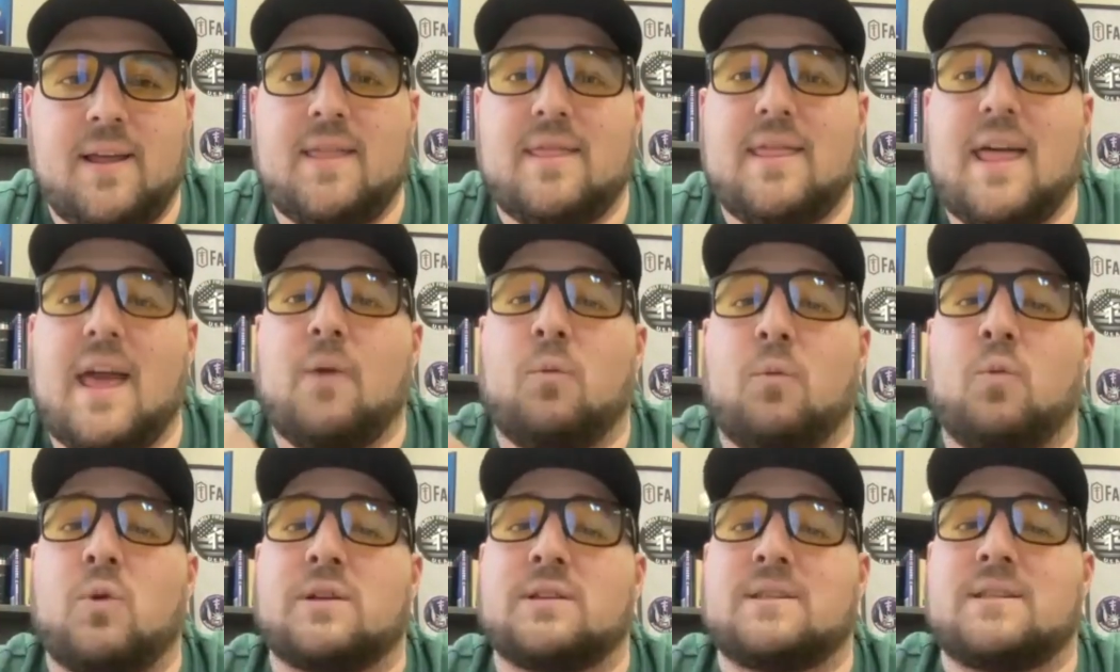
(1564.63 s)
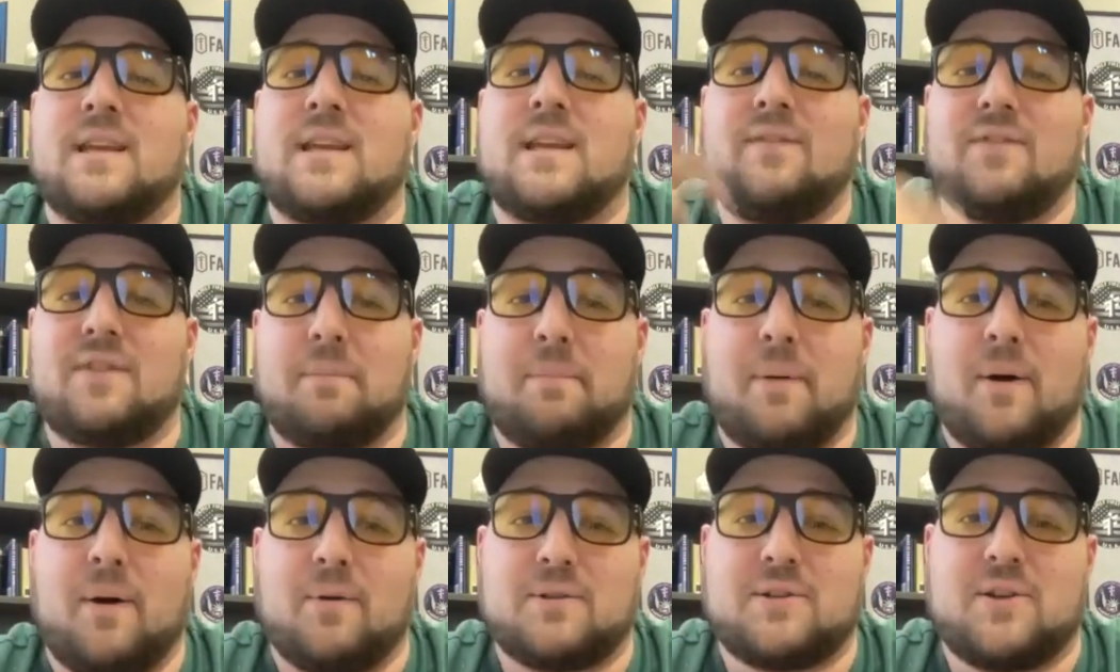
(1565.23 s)
They received a
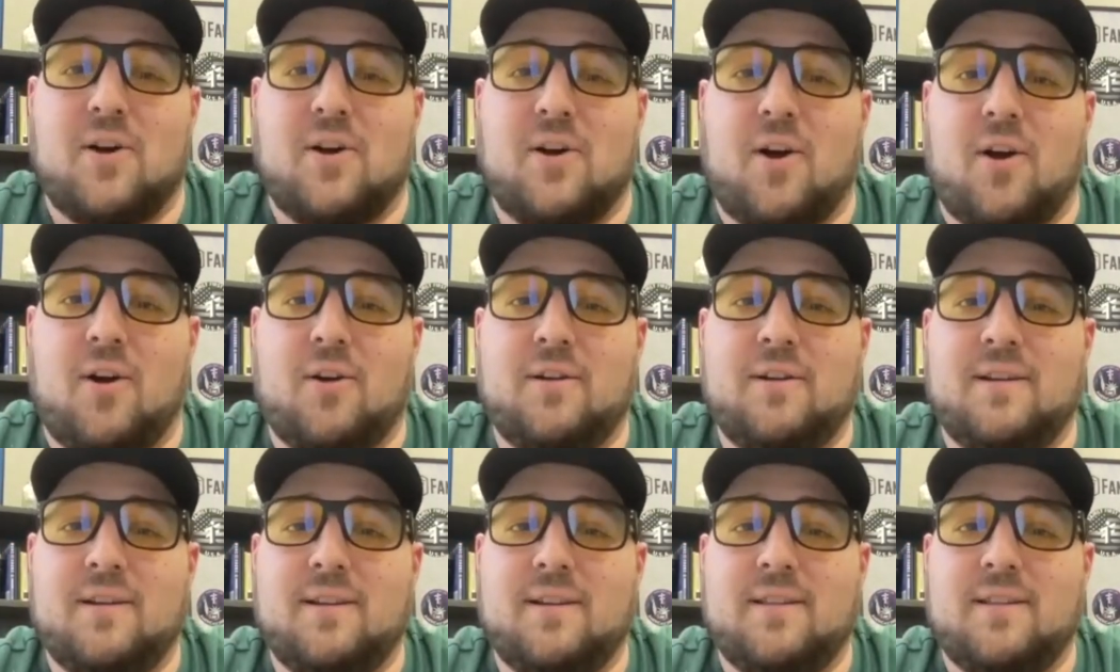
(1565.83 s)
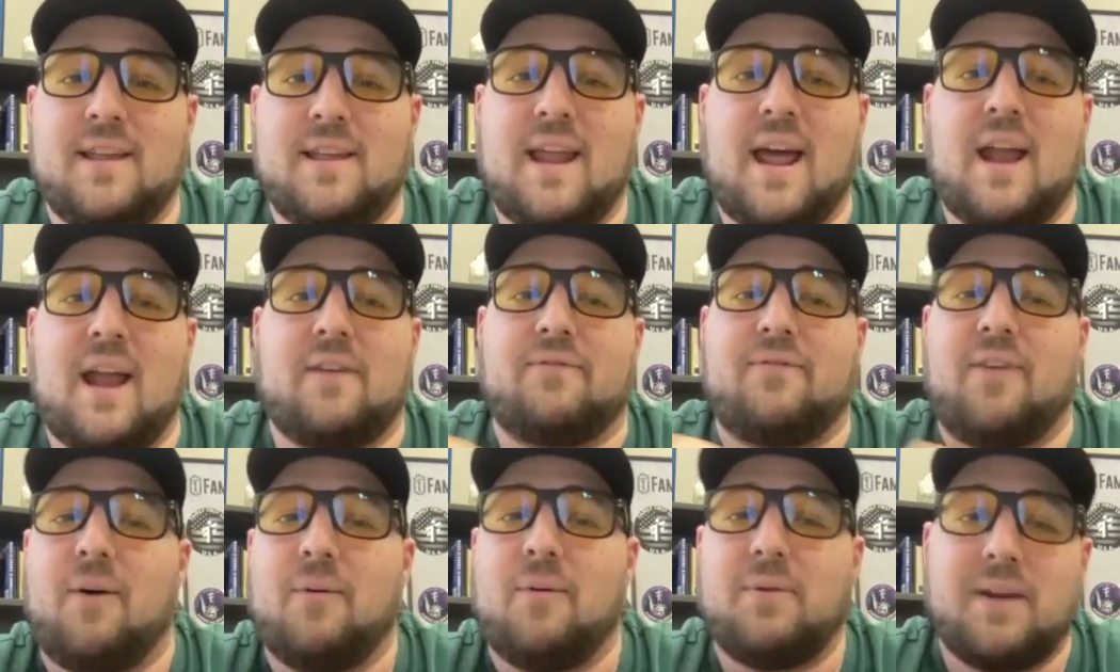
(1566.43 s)
postcard that had a
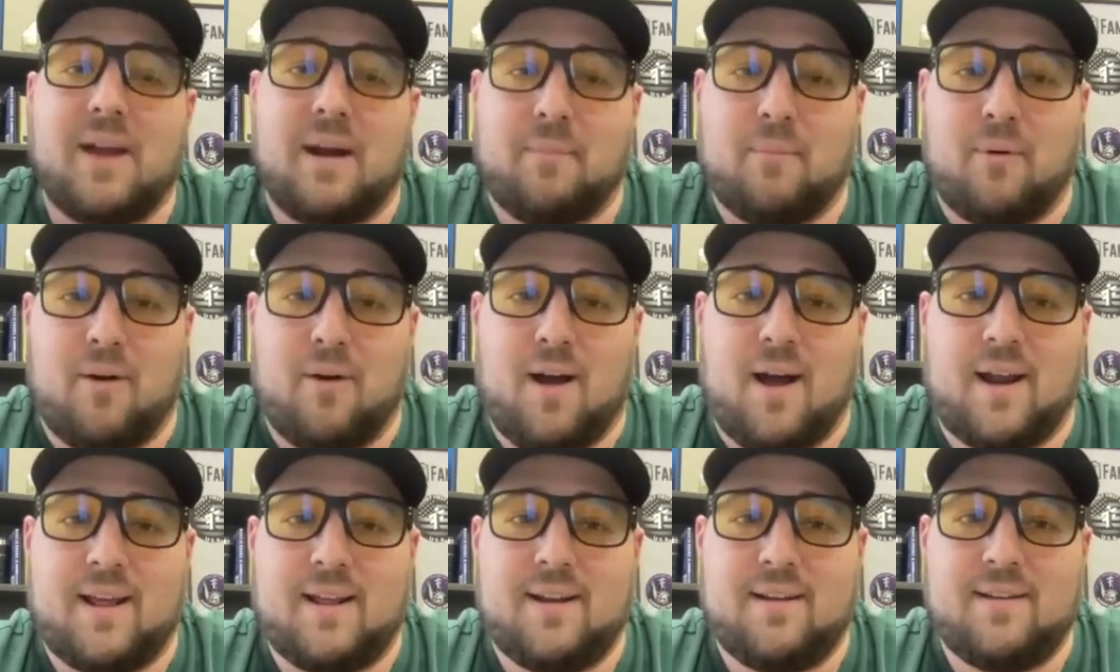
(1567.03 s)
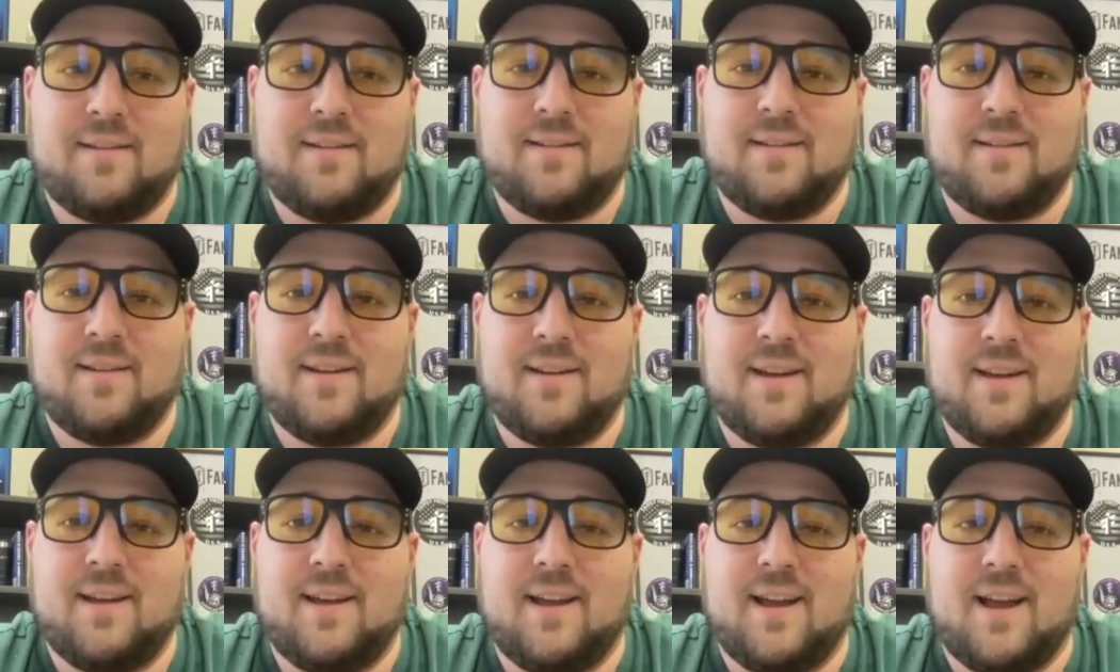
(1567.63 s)
phone number on it
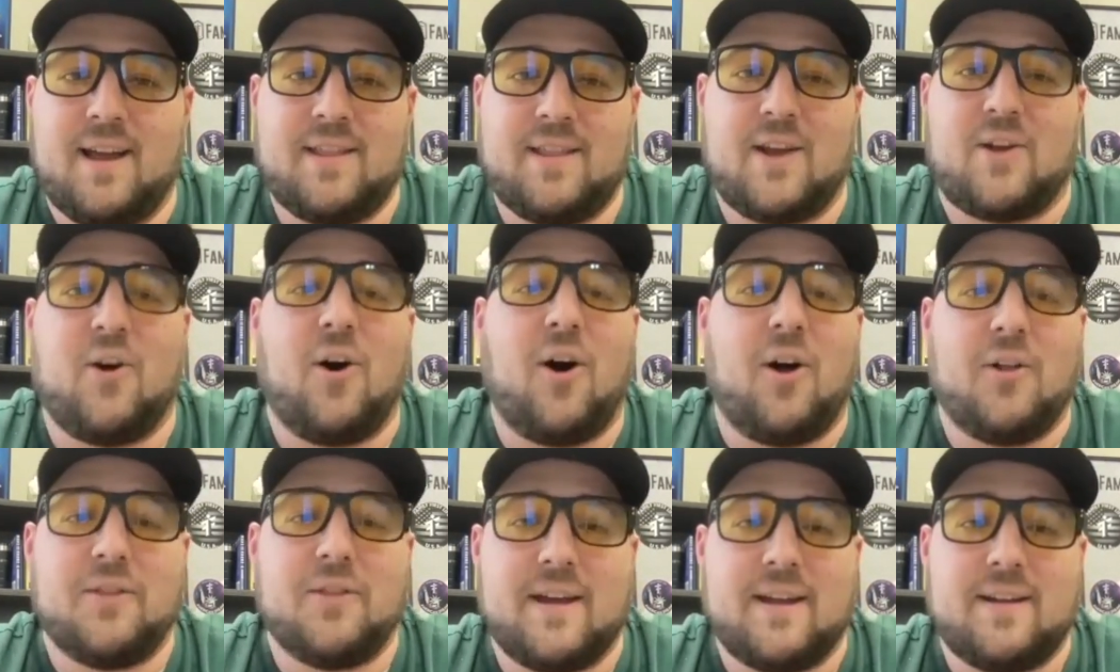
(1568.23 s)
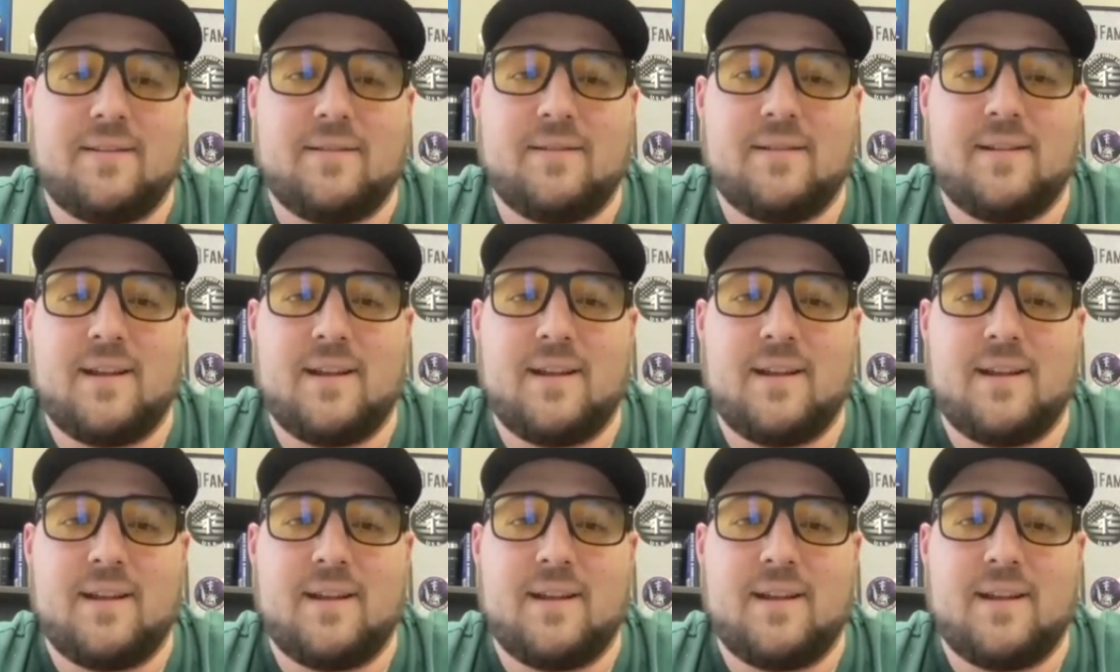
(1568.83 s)
and they called it.